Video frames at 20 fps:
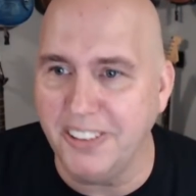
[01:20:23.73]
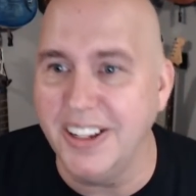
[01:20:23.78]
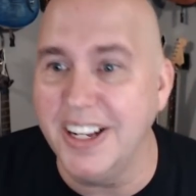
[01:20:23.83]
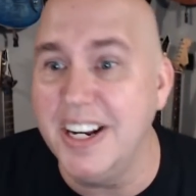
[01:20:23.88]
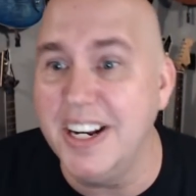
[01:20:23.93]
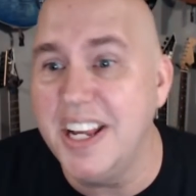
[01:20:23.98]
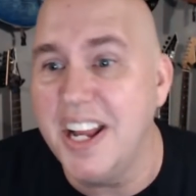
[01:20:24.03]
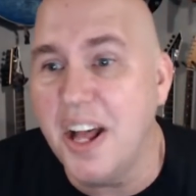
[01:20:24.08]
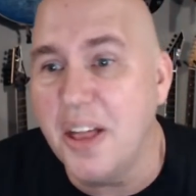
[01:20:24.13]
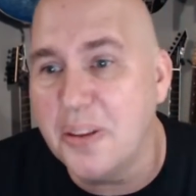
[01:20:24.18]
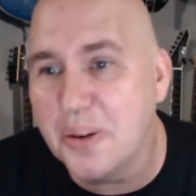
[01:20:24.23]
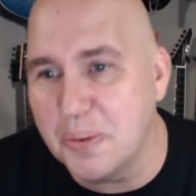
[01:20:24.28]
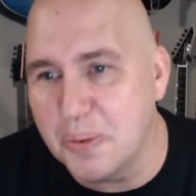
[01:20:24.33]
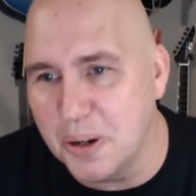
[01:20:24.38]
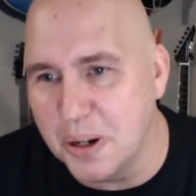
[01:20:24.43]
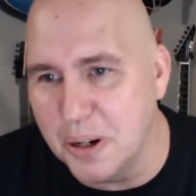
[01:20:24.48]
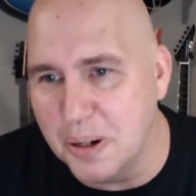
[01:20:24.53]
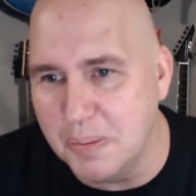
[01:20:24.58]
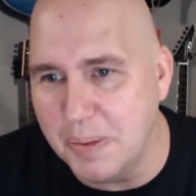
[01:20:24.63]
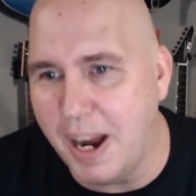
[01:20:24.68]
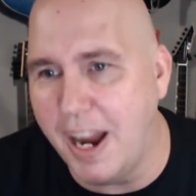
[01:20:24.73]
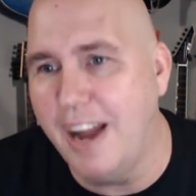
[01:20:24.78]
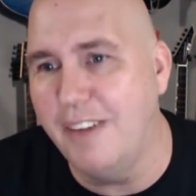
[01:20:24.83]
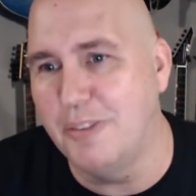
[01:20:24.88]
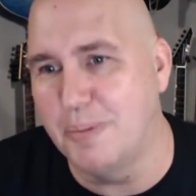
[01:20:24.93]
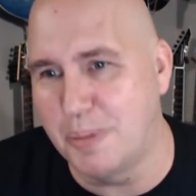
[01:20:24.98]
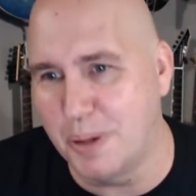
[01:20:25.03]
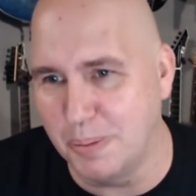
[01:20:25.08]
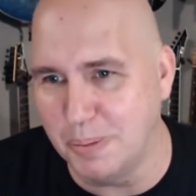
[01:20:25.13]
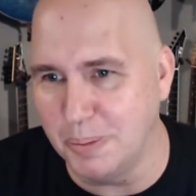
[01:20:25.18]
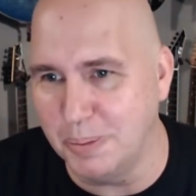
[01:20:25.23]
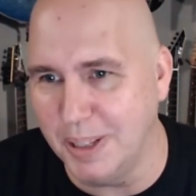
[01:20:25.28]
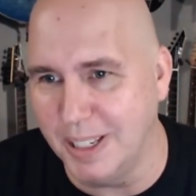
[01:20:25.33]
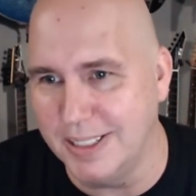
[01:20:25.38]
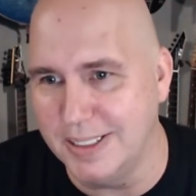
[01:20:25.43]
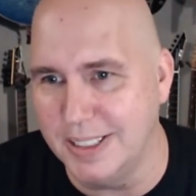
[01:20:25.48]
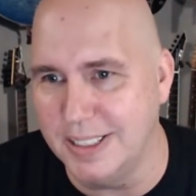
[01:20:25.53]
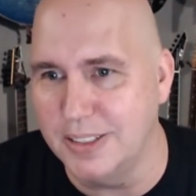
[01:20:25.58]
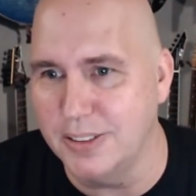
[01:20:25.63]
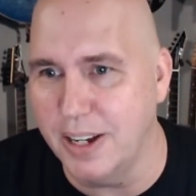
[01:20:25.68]
And in the other room, I have a purple
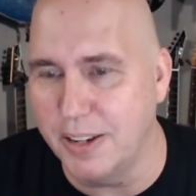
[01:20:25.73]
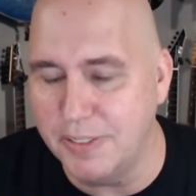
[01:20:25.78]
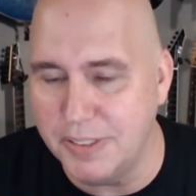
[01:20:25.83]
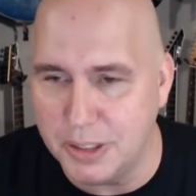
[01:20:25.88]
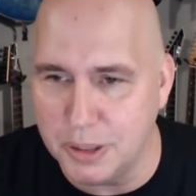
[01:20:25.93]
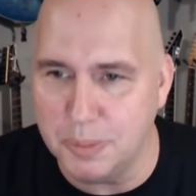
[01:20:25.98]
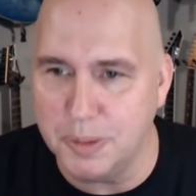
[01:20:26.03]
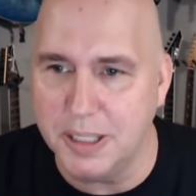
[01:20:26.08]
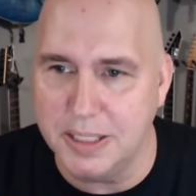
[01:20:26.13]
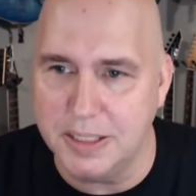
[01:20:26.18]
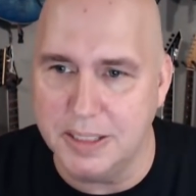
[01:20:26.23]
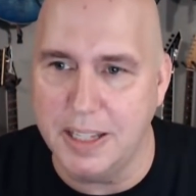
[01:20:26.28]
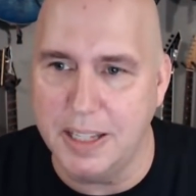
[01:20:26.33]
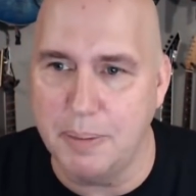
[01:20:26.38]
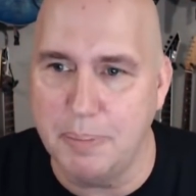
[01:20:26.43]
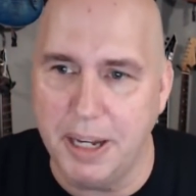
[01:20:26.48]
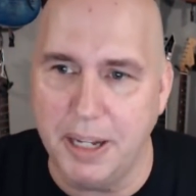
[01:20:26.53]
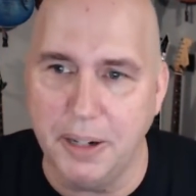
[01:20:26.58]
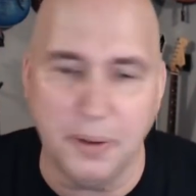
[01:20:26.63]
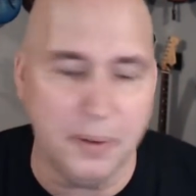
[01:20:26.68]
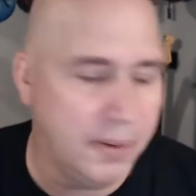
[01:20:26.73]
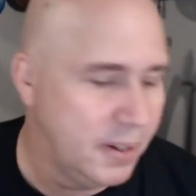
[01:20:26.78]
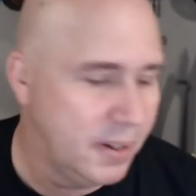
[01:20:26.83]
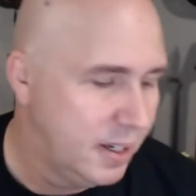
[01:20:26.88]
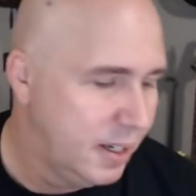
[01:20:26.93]
plexi. So I have duplicates of that pedal.